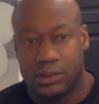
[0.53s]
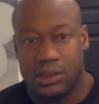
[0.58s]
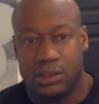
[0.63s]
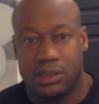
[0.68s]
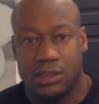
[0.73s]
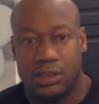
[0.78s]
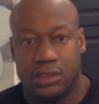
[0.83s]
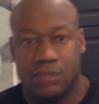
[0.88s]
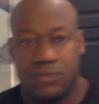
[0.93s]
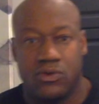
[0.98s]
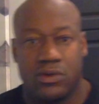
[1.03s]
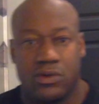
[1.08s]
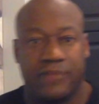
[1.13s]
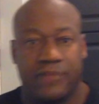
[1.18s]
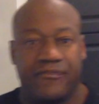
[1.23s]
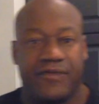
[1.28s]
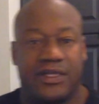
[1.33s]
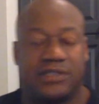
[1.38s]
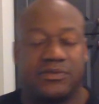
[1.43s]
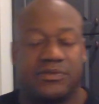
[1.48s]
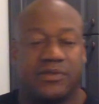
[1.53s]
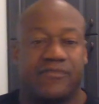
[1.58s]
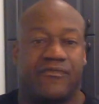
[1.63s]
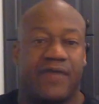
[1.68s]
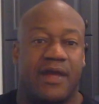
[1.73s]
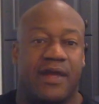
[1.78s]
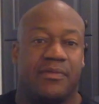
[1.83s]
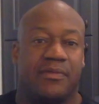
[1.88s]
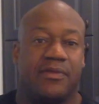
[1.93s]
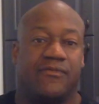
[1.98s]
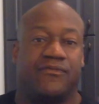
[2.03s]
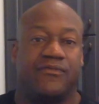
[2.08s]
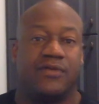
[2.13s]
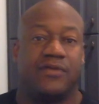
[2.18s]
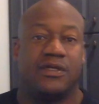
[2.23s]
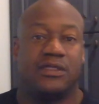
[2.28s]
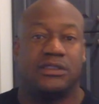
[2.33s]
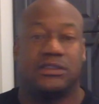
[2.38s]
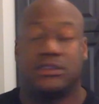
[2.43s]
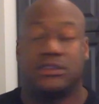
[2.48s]
Good morning, Facebook family and
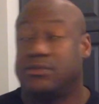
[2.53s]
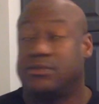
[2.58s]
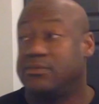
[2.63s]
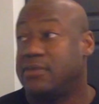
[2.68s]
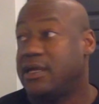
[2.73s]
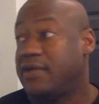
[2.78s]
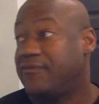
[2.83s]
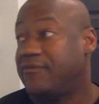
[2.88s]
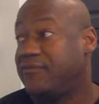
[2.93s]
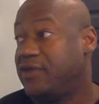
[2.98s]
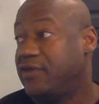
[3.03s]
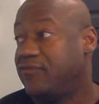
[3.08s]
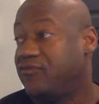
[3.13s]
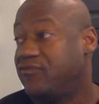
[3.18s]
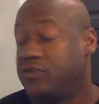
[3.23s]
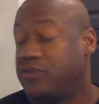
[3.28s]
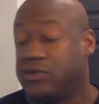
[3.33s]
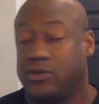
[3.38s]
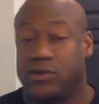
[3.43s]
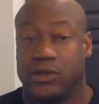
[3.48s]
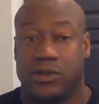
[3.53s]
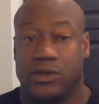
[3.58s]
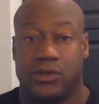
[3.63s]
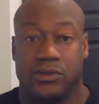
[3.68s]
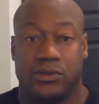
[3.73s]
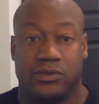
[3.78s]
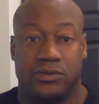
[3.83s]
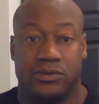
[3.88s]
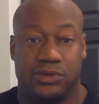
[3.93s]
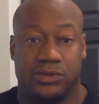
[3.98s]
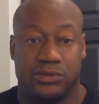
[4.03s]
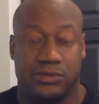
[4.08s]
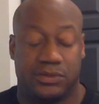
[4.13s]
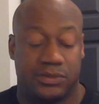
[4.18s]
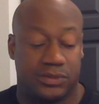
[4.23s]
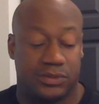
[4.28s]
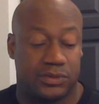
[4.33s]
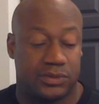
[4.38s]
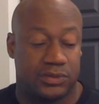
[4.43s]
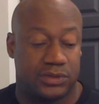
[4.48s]
friends, and my faithful loyal YouTube
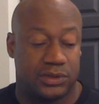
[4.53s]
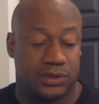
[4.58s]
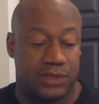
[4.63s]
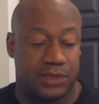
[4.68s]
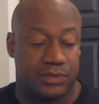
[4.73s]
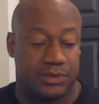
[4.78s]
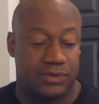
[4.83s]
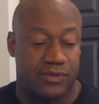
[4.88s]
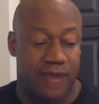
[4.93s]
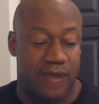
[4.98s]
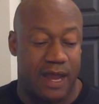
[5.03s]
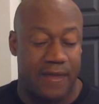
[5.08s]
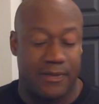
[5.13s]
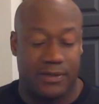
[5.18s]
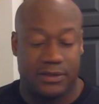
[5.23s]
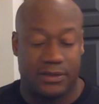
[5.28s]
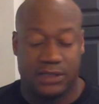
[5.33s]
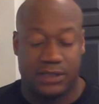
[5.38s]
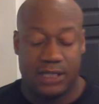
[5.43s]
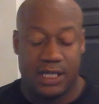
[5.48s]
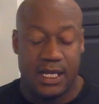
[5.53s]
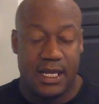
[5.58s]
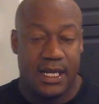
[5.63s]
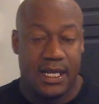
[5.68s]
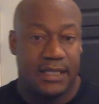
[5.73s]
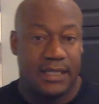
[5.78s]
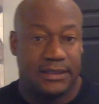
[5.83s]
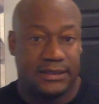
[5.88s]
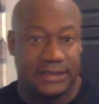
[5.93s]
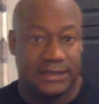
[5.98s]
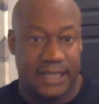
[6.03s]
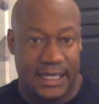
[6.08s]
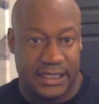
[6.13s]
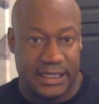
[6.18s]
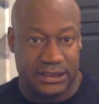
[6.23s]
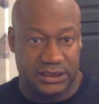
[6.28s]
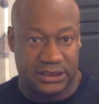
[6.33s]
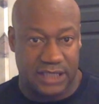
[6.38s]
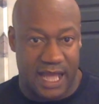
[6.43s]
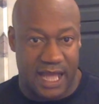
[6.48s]
subscribers. Today
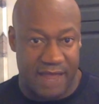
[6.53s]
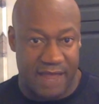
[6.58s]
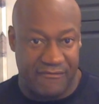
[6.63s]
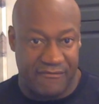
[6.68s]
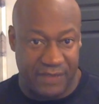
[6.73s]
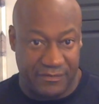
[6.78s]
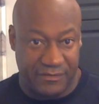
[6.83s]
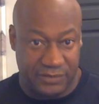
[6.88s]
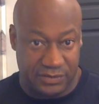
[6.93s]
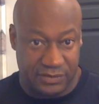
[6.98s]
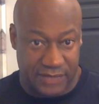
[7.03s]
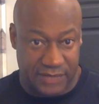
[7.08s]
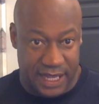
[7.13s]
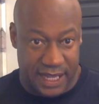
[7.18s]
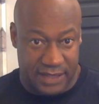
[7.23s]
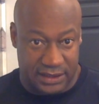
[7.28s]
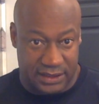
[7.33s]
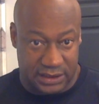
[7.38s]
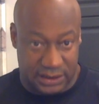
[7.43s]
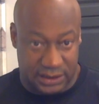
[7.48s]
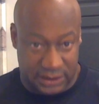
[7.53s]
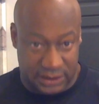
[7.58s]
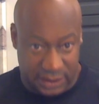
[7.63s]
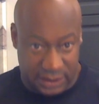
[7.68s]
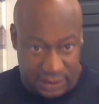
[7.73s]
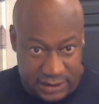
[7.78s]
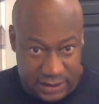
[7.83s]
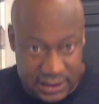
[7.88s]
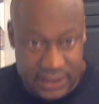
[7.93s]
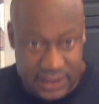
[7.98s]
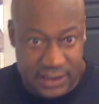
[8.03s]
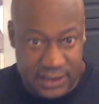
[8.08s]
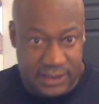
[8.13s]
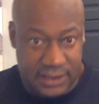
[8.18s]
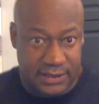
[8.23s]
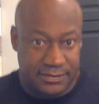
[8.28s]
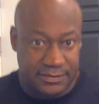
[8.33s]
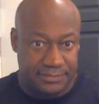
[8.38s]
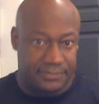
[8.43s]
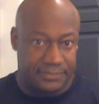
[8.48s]
is July 5th,
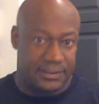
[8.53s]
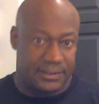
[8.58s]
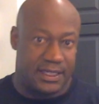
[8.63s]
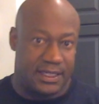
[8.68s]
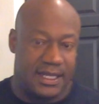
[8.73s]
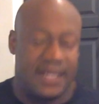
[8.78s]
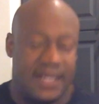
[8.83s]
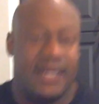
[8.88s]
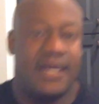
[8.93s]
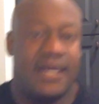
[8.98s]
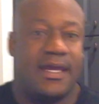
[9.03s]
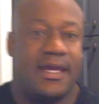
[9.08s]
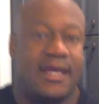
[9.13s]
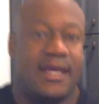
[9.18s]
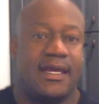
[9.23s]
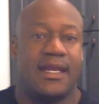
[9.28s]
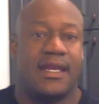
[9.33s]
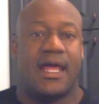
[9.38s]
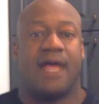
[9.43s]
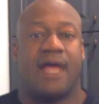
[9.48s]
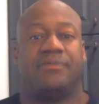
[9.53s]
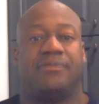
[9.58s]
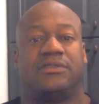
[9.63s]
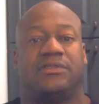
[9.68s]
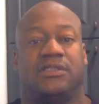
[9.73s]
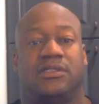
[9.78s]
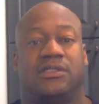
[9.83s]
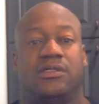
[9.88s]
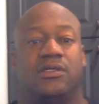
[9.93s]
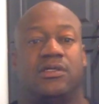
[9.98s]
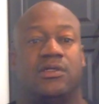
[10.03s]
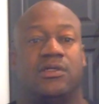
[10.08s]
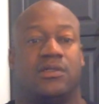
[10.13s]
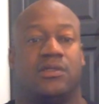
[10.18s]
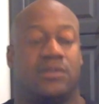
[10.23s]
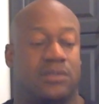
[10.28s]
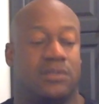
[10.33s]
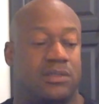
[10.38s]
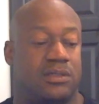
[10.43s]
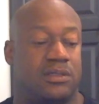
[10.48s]
2016, and I'm sitting
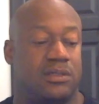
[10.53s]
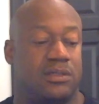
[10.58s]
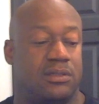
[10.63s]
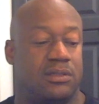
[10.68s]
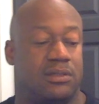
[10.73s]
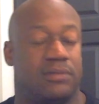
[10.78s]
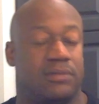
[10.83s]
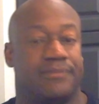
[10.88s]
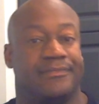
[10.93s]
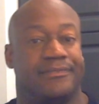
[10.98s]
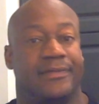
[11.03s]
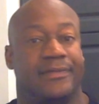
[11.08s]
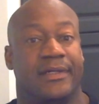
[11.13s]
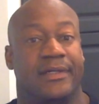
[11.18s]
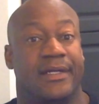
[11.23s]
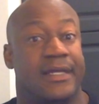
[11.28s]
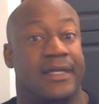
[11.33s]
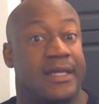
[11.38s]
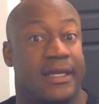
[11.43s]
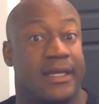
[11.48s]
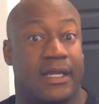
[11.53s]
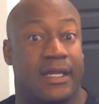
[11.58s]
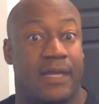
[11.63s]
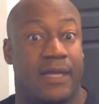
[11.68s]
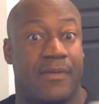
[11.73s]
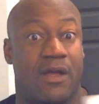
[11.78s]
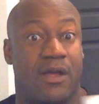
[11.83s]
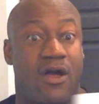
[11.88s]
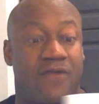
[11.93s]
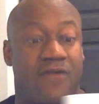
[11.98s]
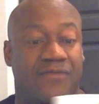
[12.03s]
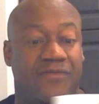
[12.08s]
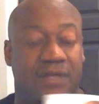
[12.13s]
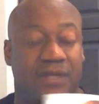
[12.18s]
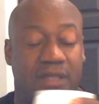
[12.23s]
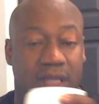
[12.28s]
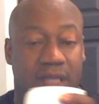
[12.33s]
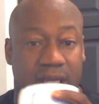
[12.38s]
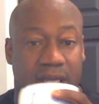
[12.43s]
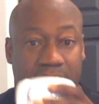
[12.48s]
here, cup of
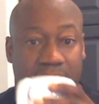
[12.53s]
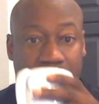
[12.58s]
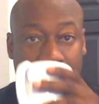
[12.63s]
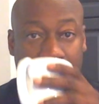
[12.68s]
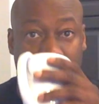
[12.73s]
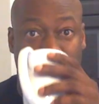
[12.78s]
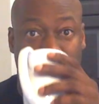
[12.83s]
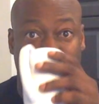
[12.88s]
coffee in hand.